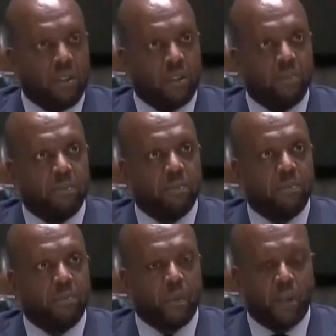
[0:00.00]
However,
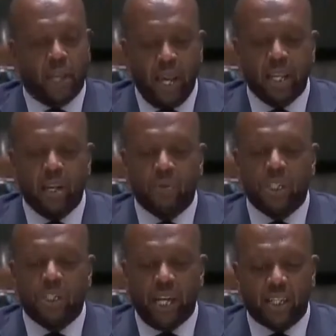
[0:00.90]

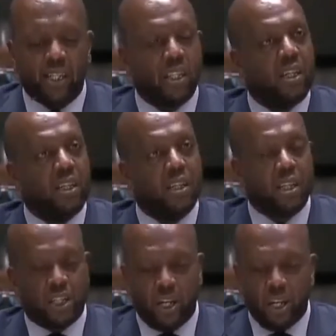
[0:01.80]
Kenya rejects
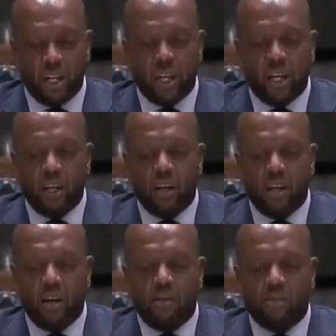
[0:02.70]
such a yearning
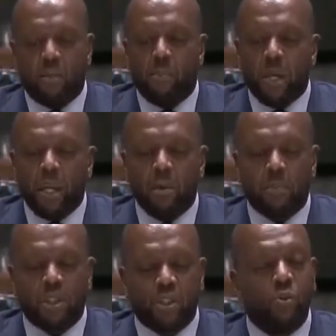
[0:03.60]
from
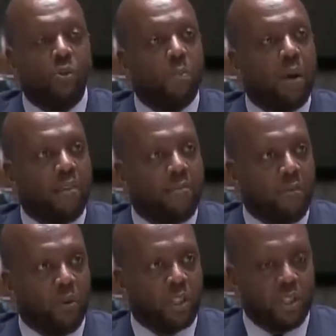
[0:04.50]
being pursued by
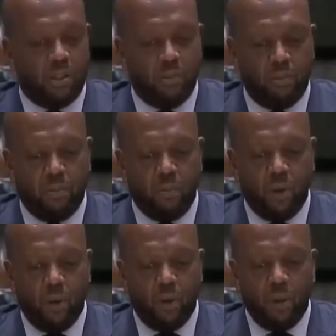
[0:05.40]
force.
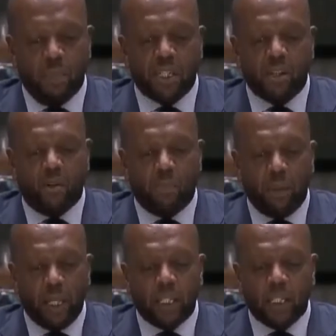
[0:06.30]
We must
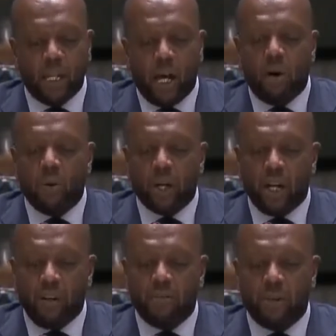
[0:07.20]
complete our
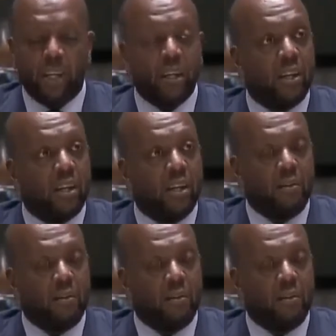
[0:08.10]
recovery